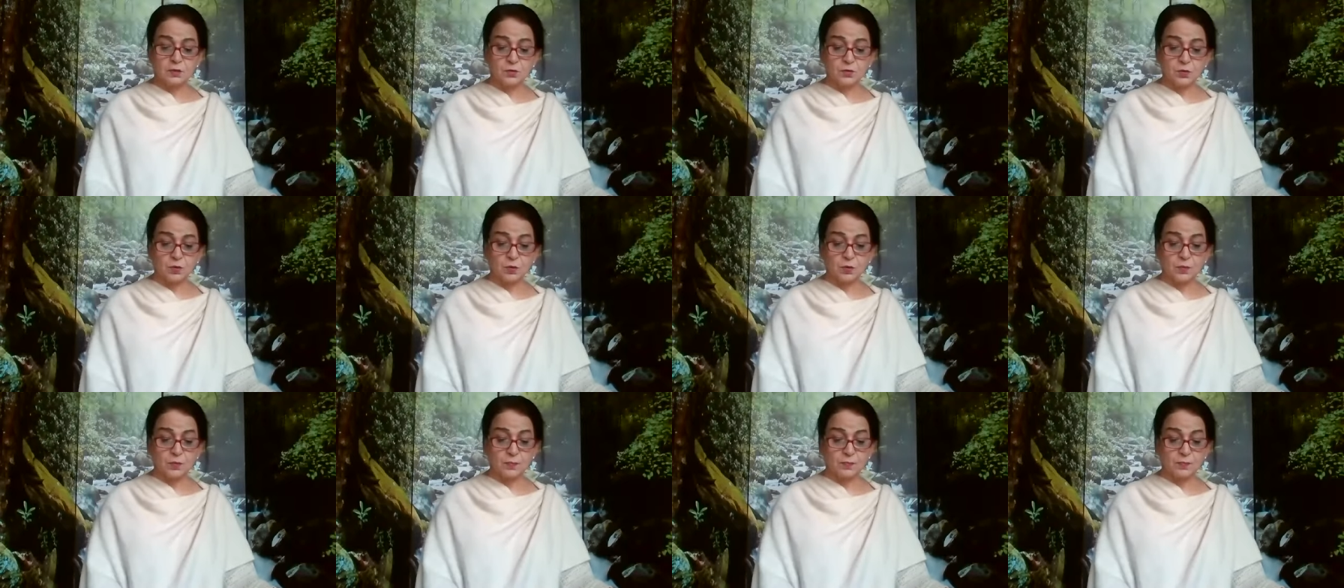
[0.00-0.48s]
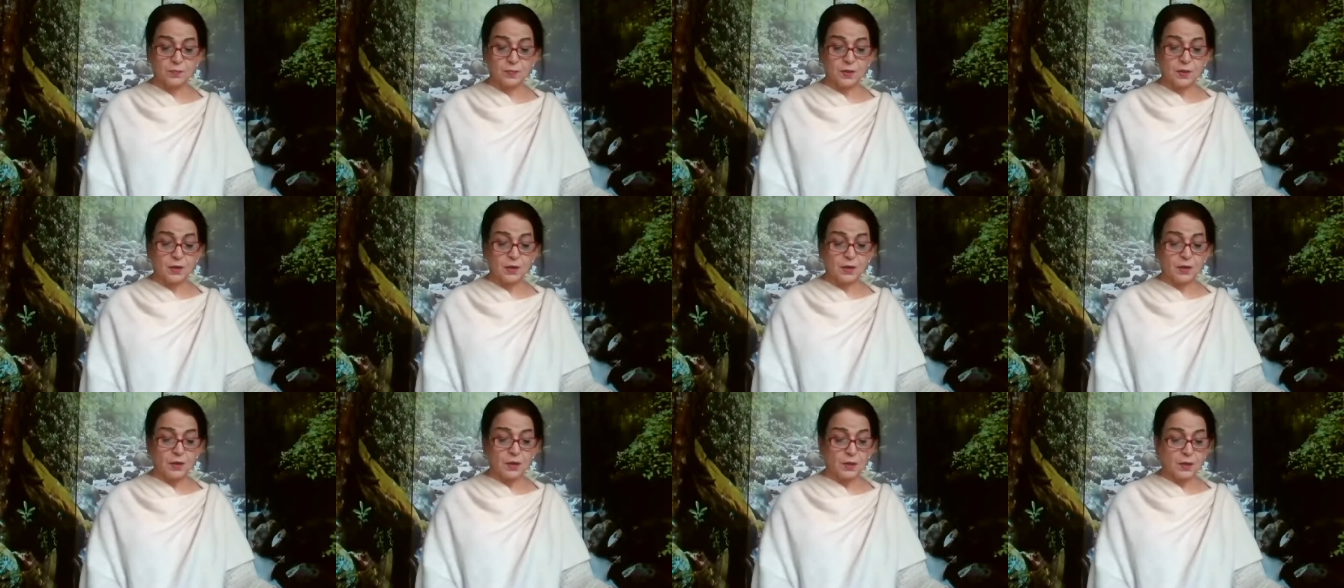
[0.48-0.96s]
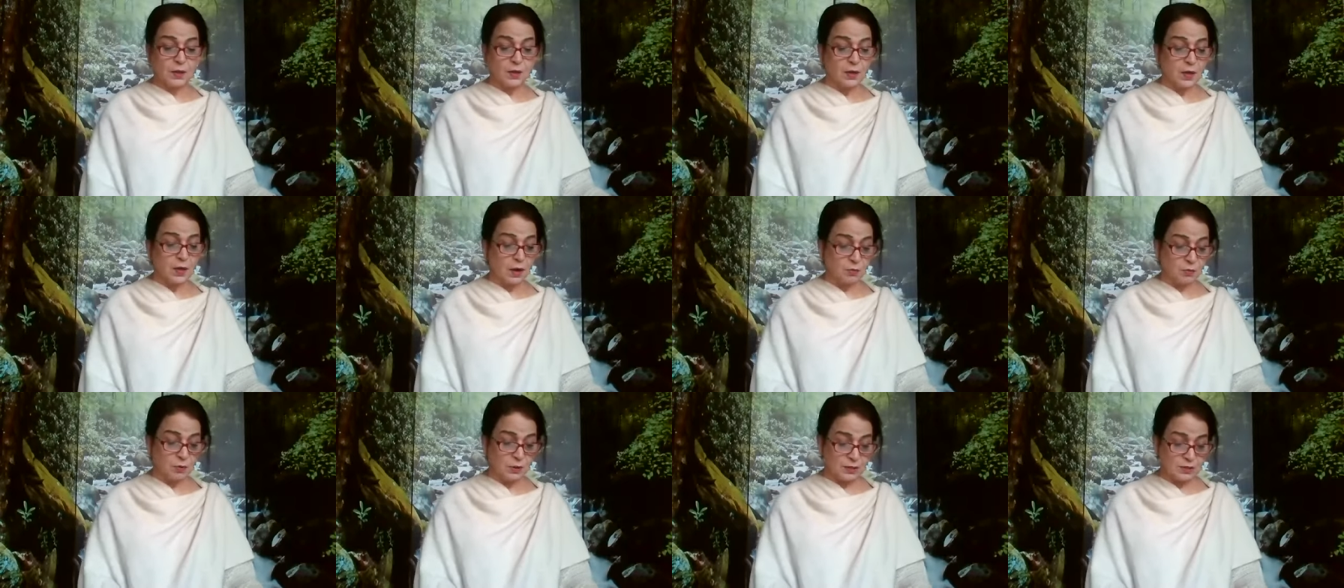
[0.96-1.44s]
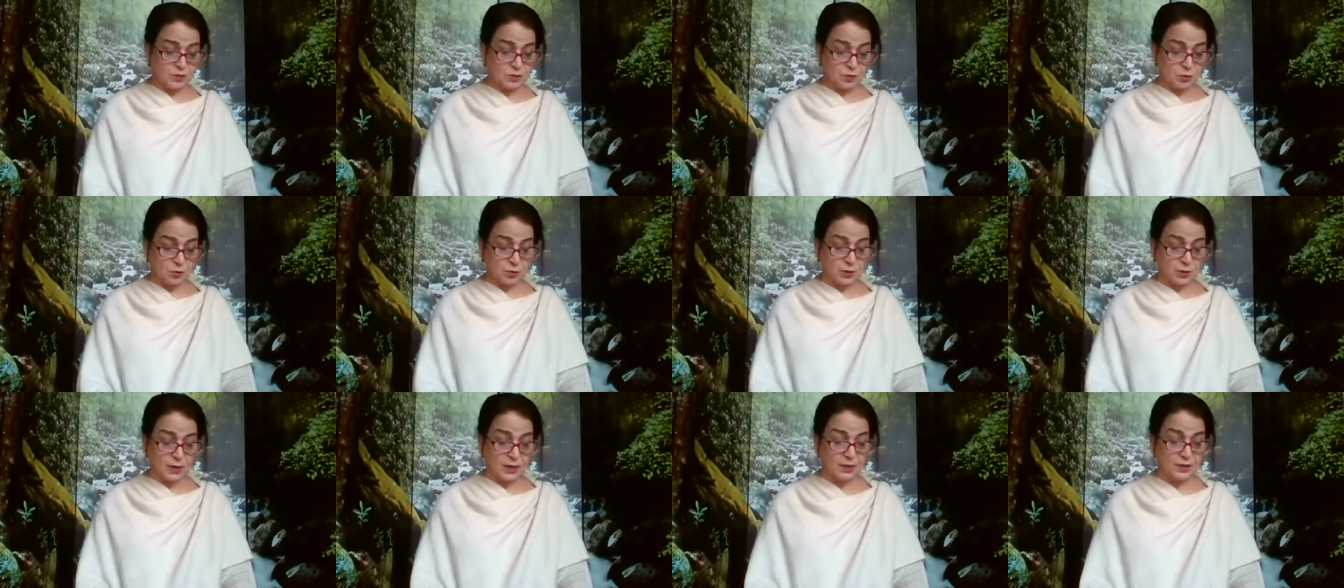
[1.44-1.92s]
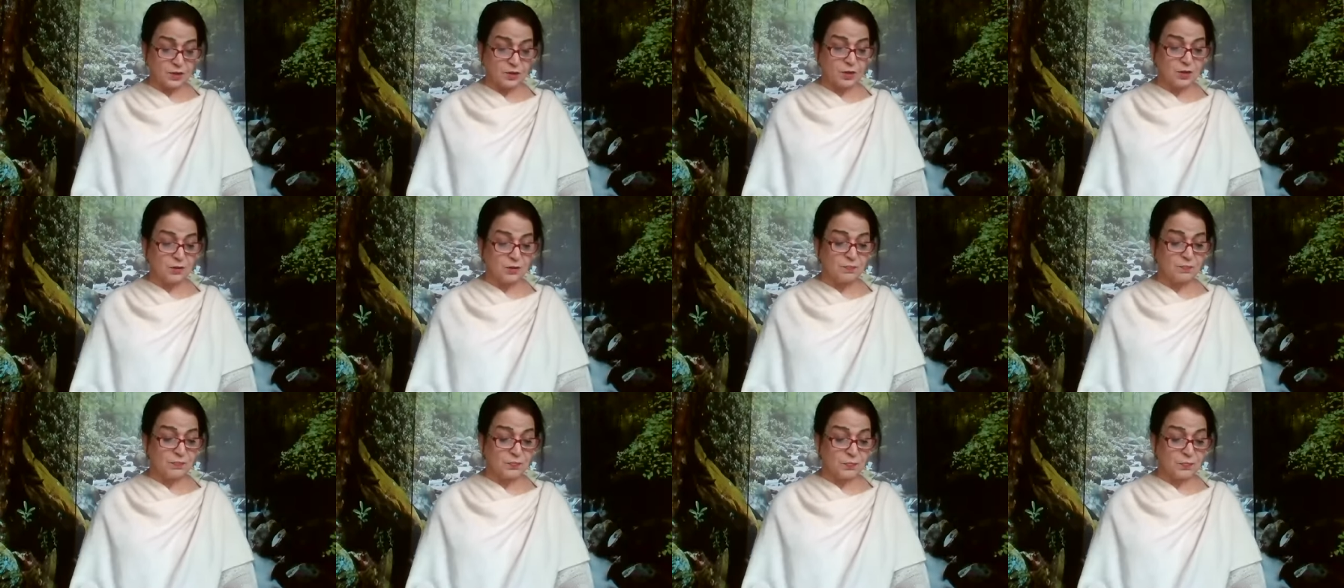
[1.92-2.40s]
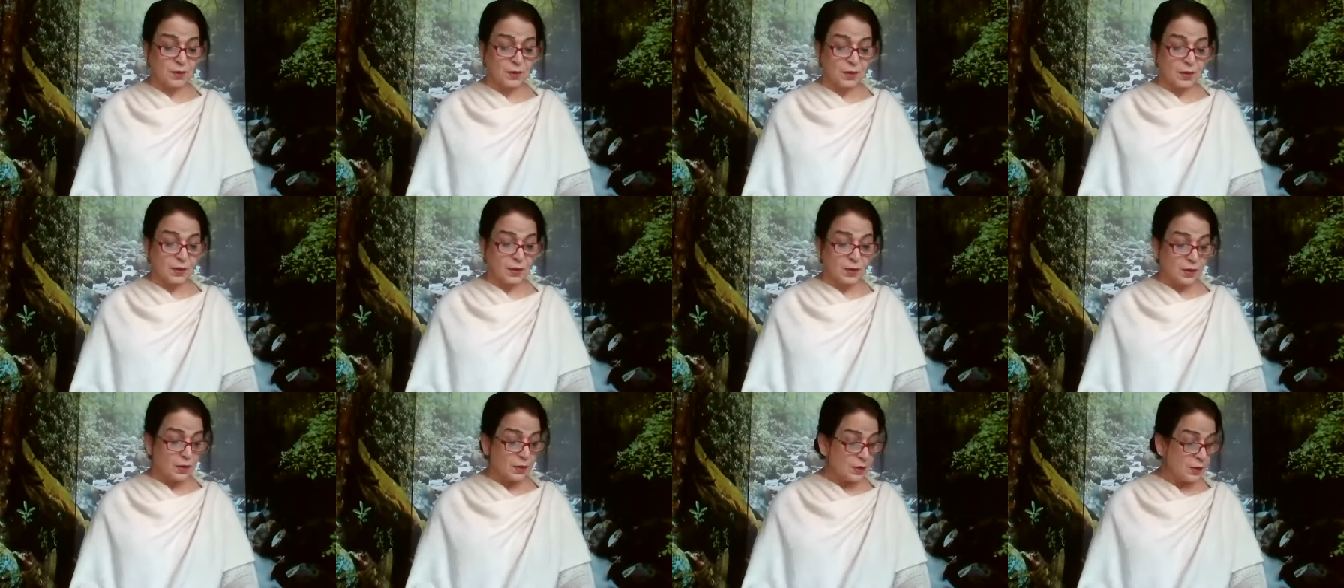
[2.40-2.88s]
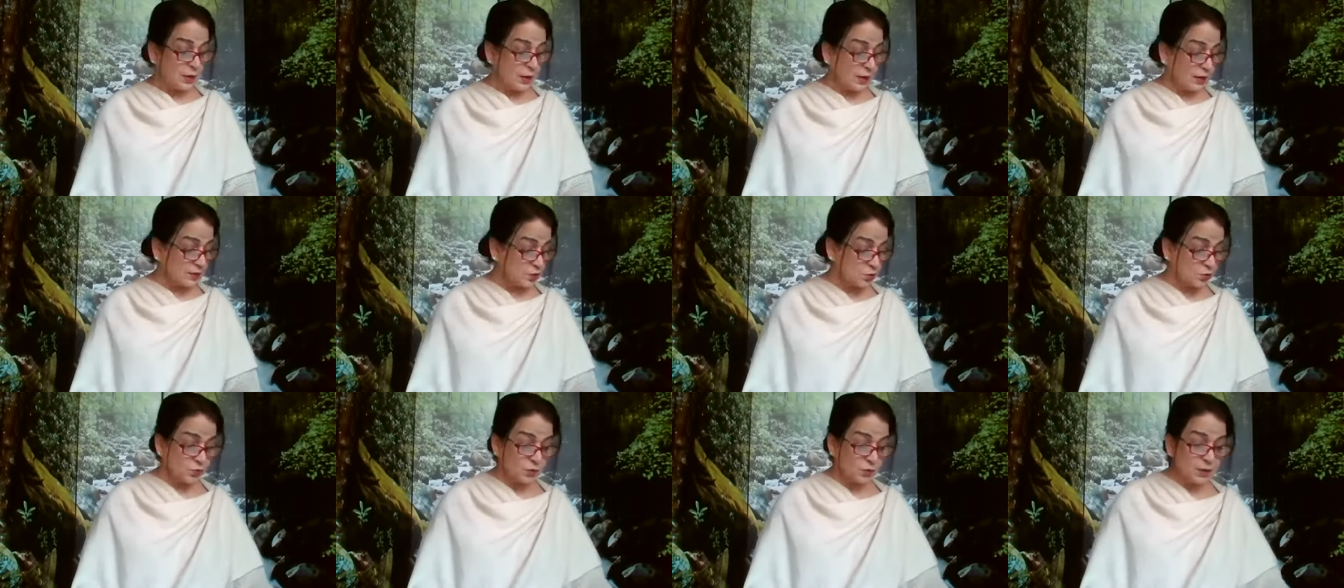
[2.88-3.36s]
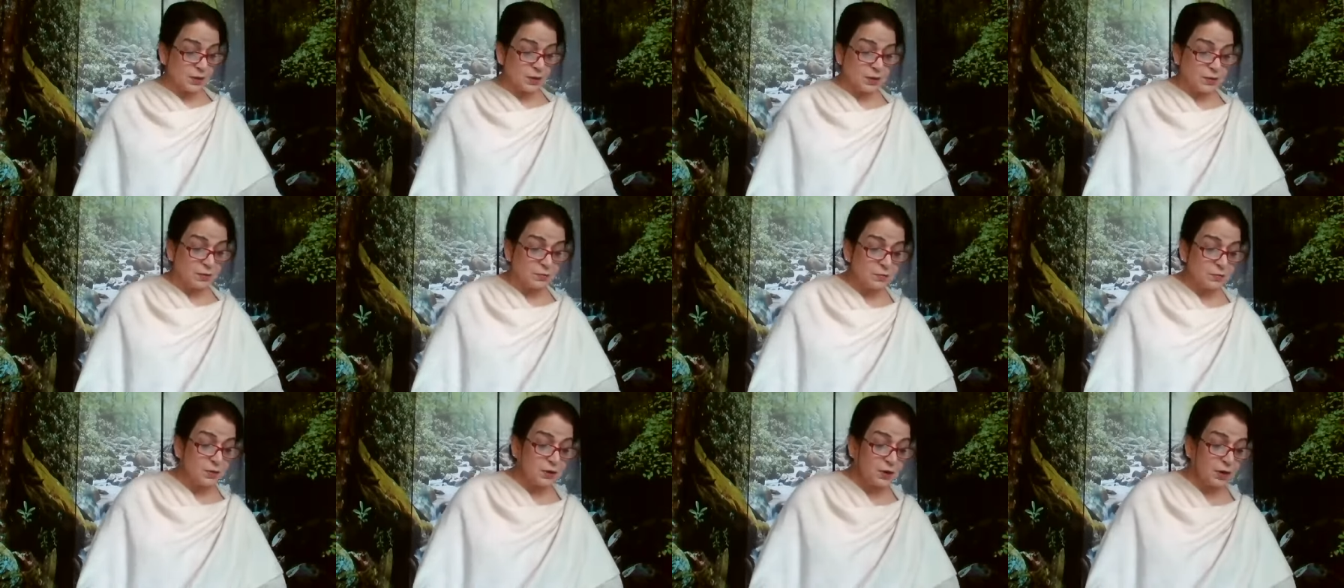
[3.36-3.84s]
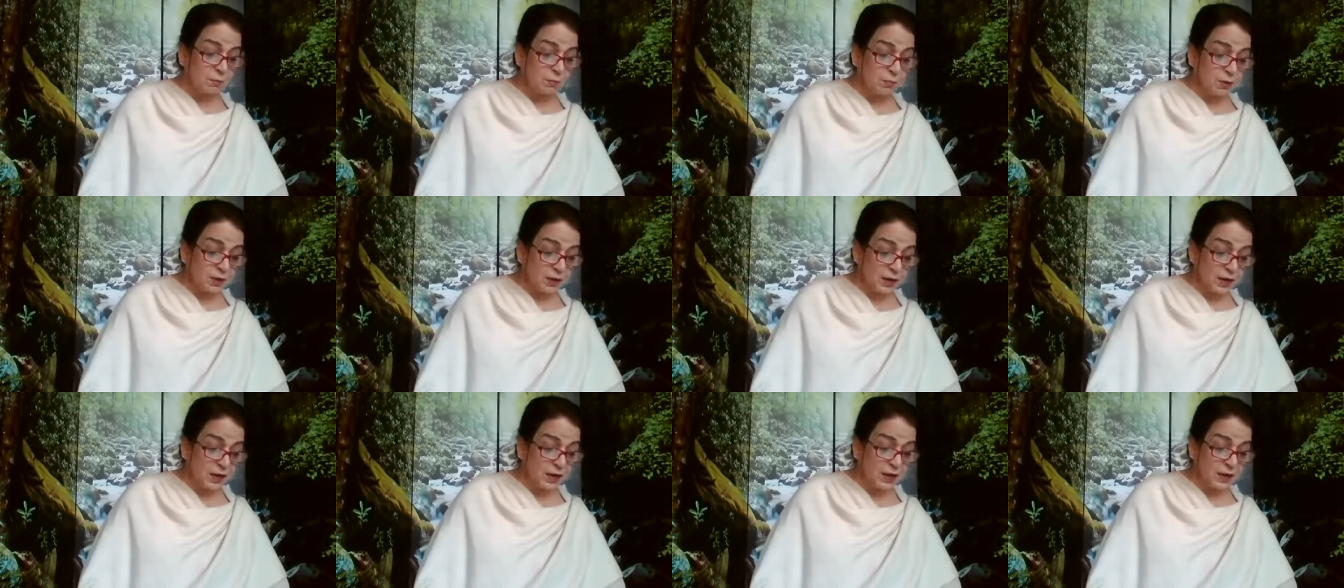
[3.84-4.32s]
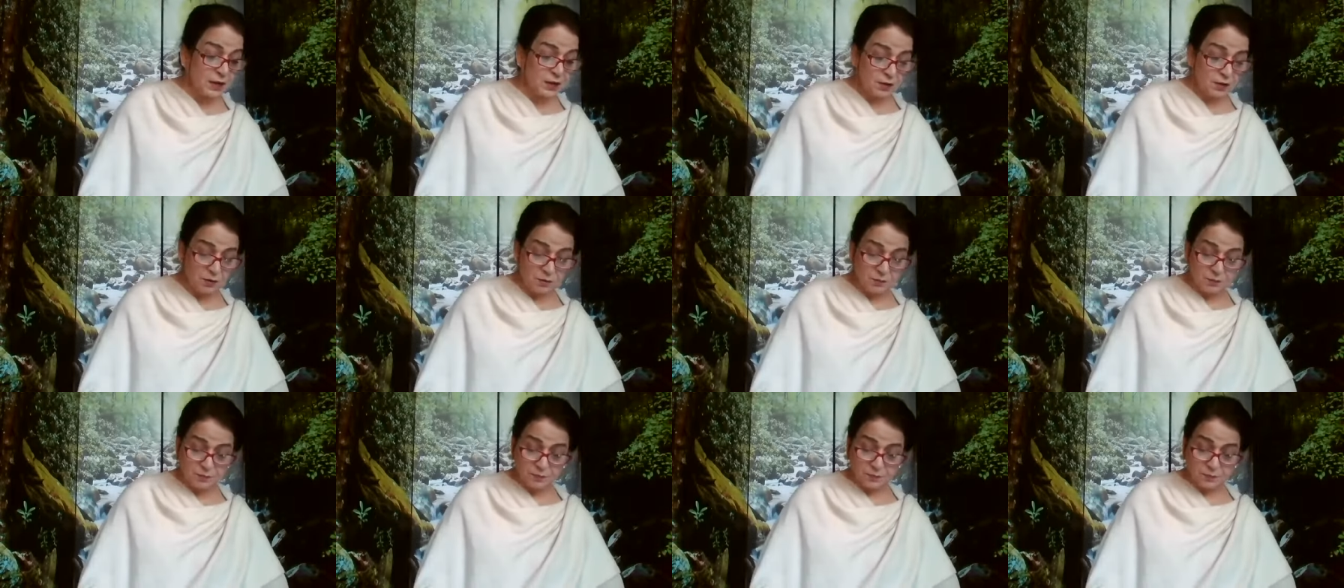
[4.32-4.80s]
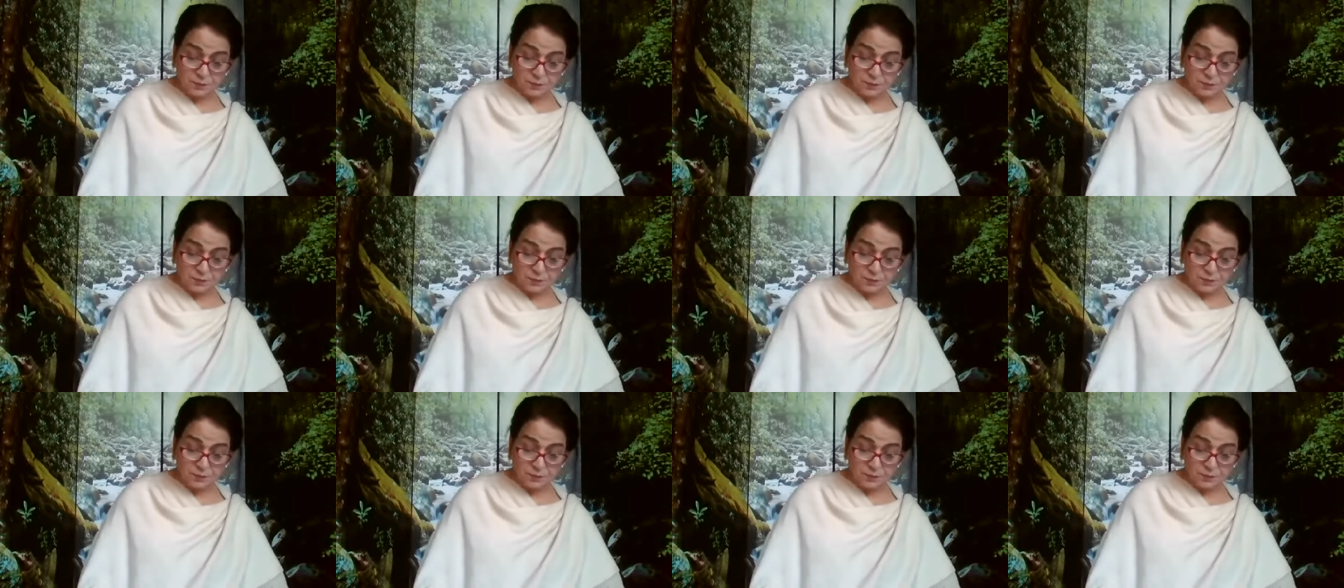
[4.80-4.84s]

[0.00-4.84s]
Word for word: So now let's look at uh, next one, number eight.